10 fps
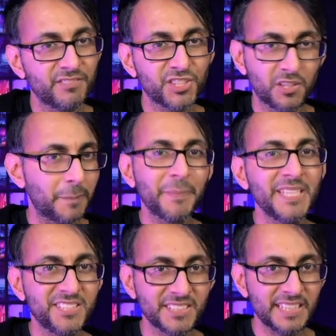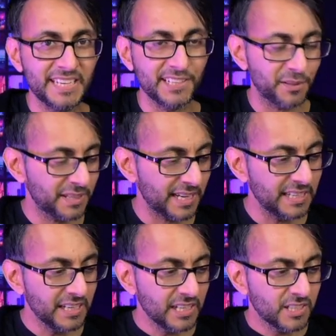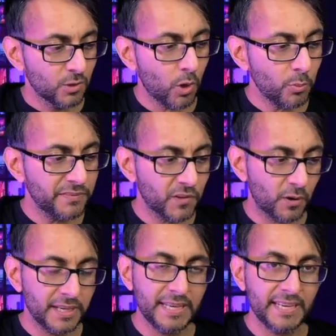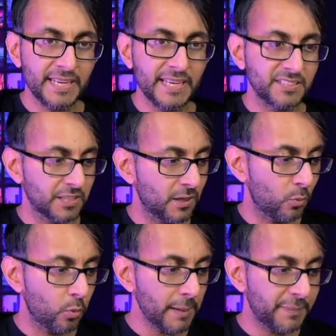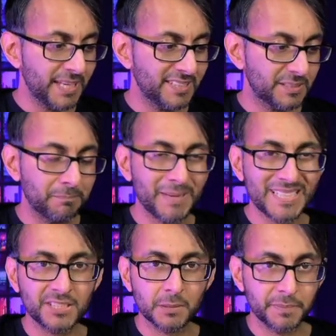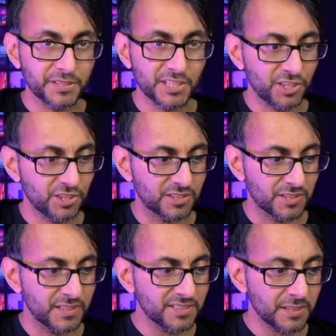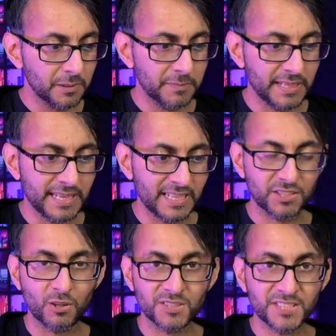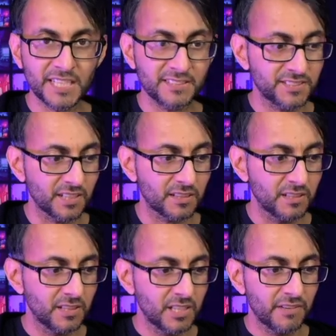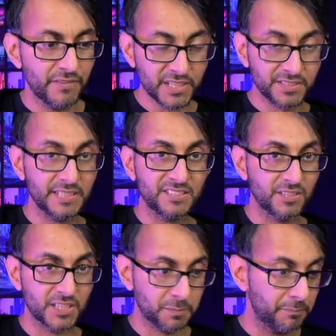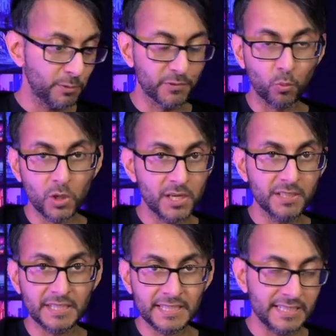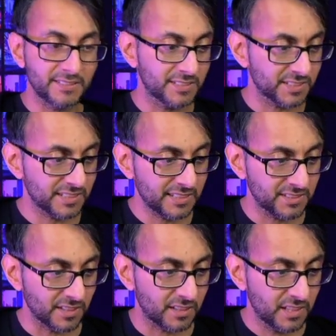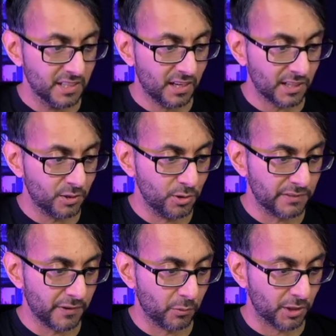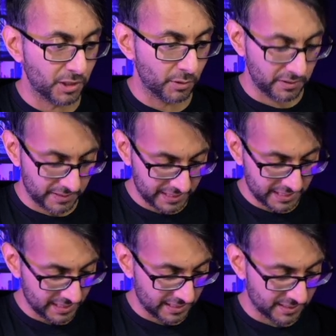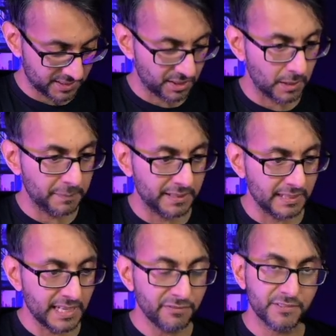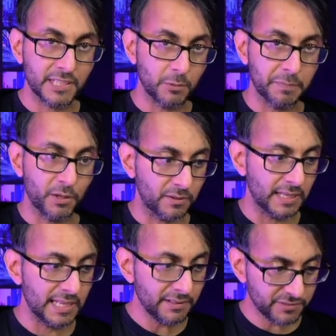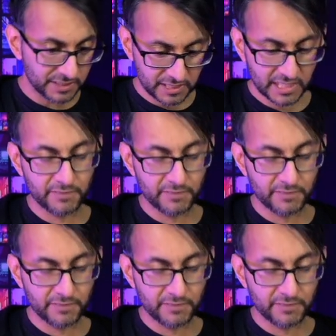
I've just gone and pasted it in, okay? What we've got here is a WebKit mask position. So this at the minute has got center. First thing it's done is move the wording into the center. I could, if I want, go over here and type in left, and it would be on the left.